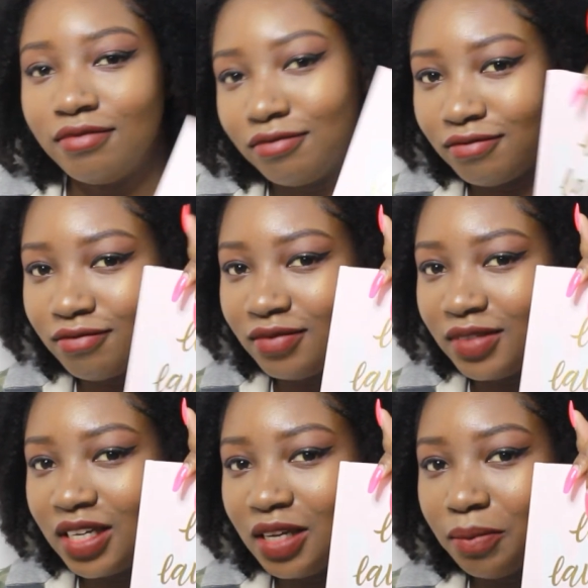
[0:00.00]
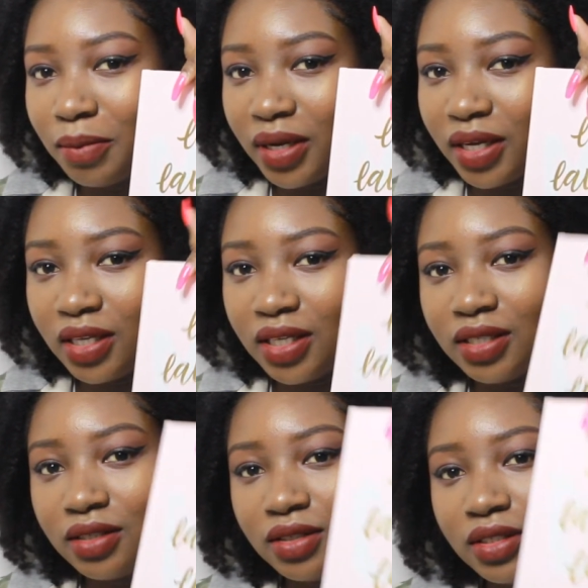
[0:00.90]

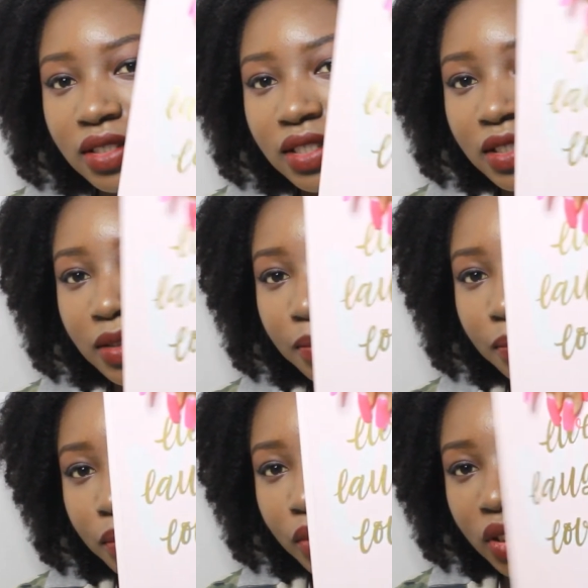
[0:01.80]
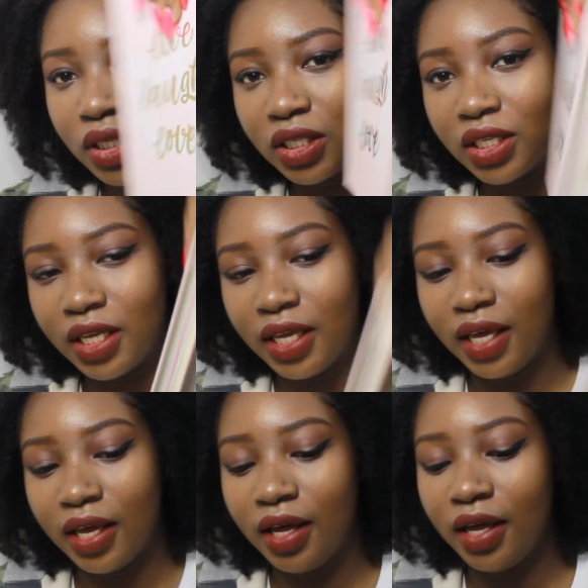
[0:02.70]

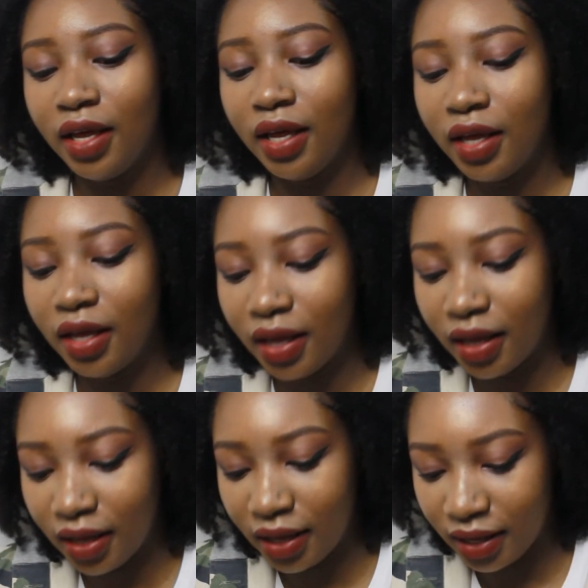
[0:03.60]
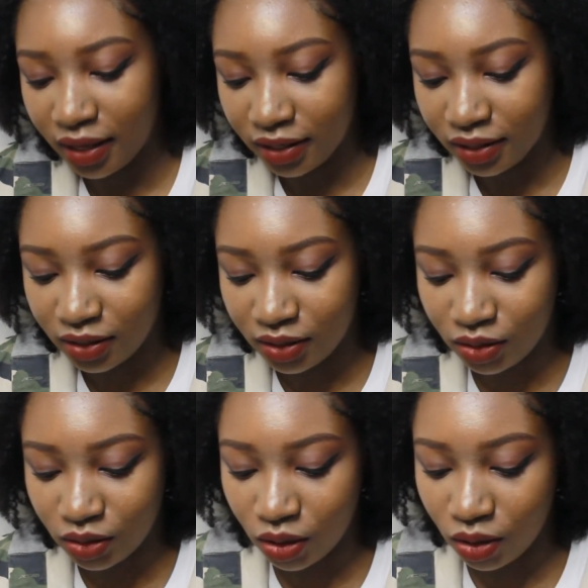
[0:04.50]

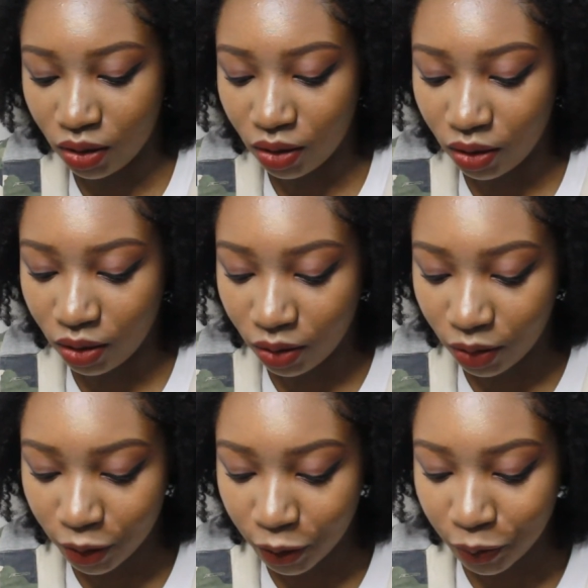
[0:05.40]
Nobody speaks.